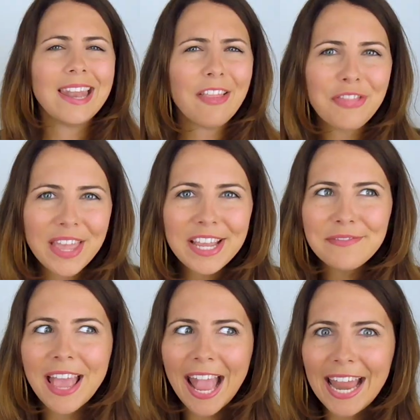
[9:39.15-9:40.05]
Now think
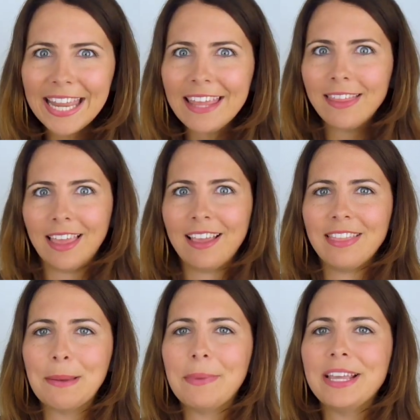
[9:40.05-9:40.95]
of
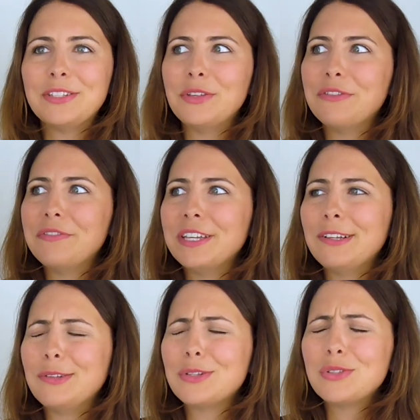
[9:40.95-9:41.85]
anything that makes you
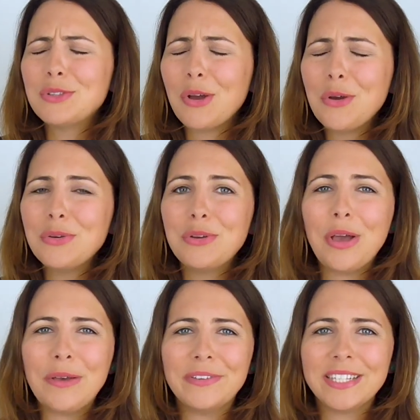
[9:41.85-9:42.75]
feel so
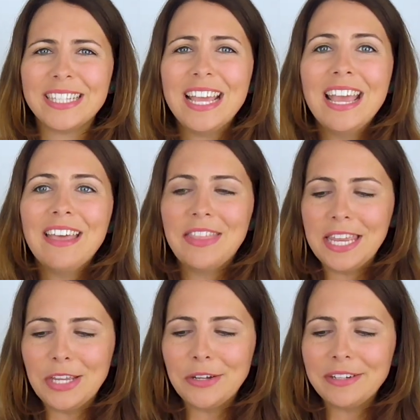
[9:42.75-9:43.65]
nervous
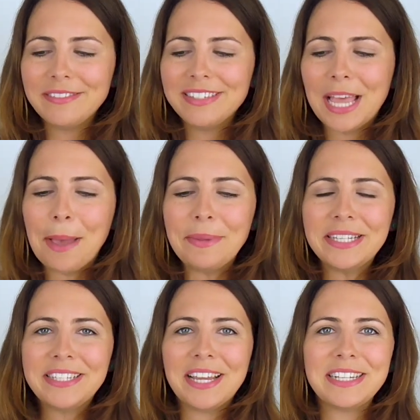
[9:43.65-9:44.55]
that your
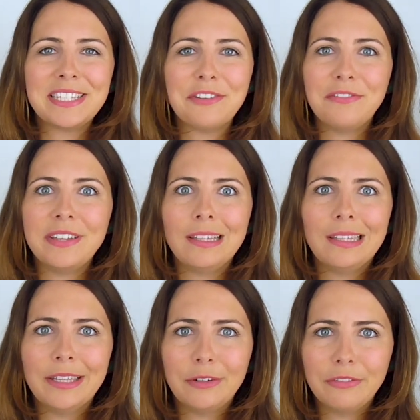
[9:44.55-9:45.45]
tummy starts to feel
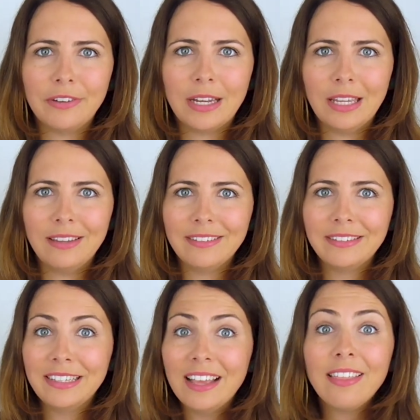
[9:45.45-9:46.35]
a little funny.
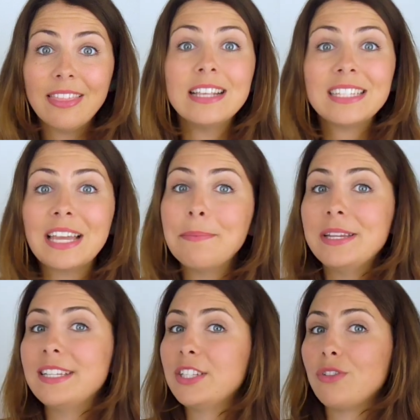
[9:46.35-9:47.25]
This can
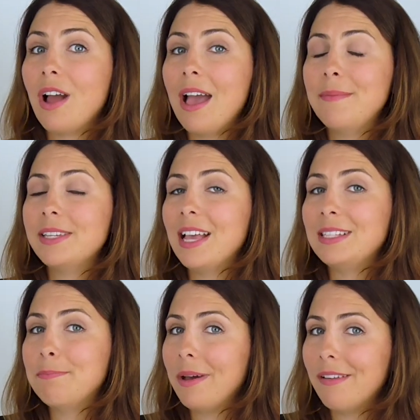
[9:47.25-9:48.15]
be described
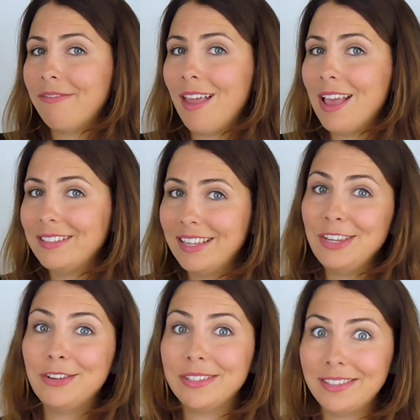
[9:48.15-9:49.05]
as butterflies
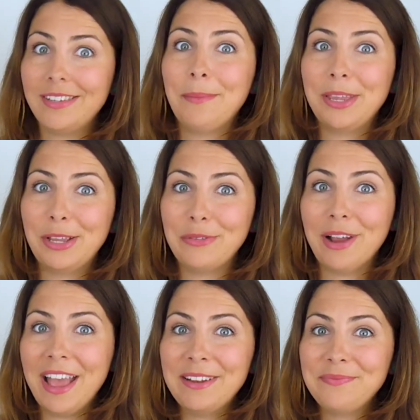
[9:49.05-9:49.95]
in your stomach,
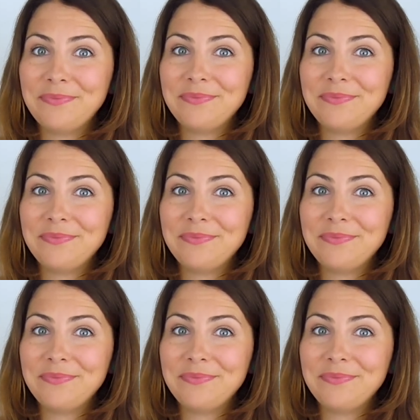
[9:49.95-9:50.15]
right?